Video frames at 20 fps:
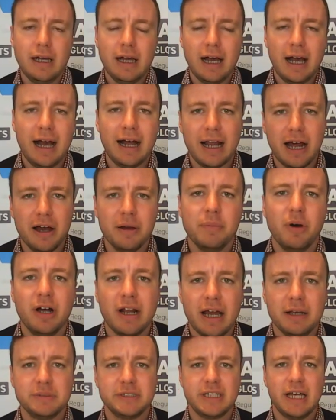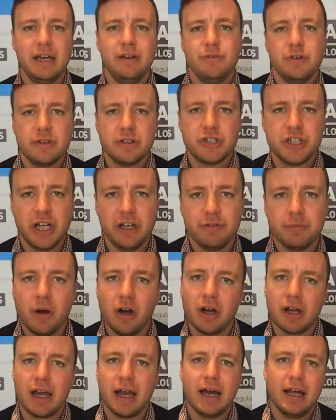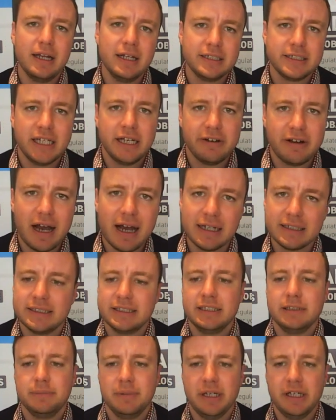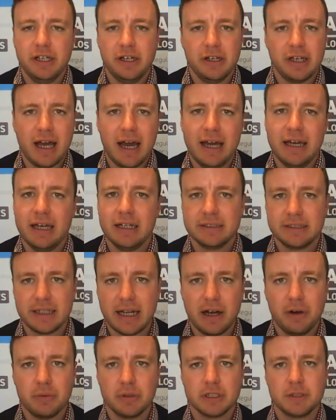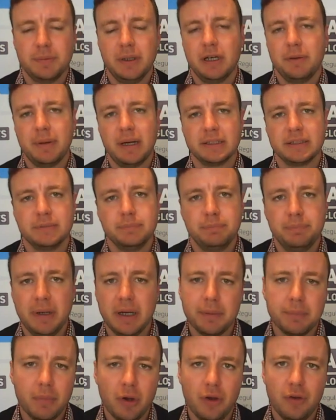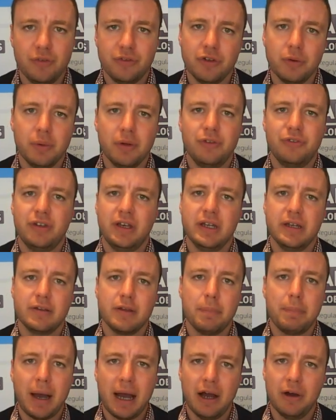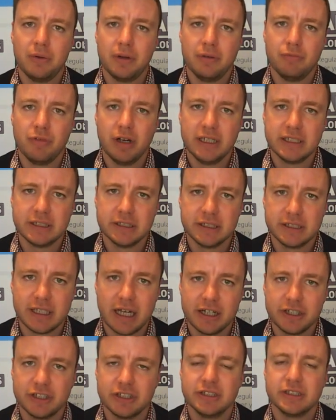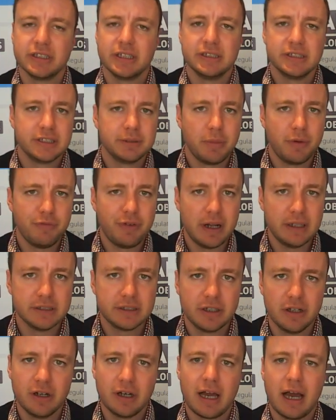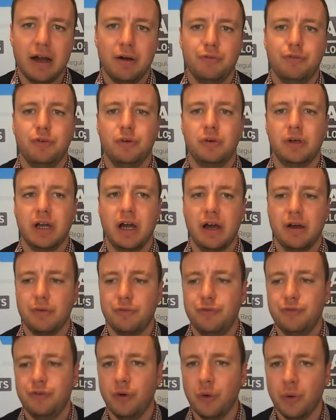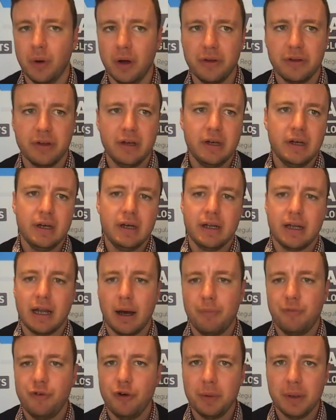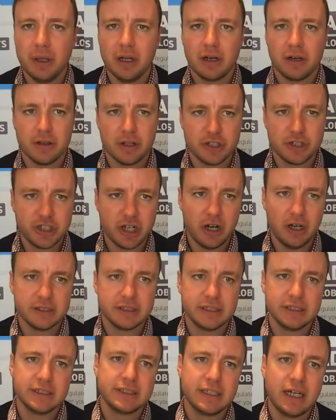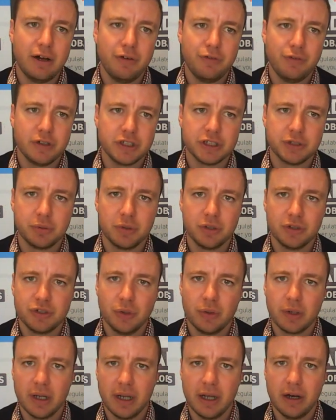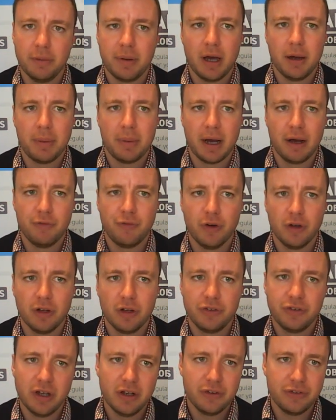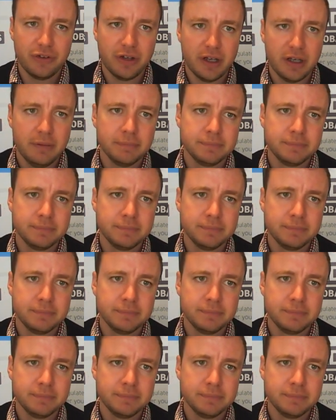Hello, my name's David, the Chief Market Analyst here at XTB UK, and today I want to speak about some big moves that we've seen in the pound in recent sessions and some events to look out for going forward. Now, before we look at the charts itself, I just want to talk a little bit about volatility.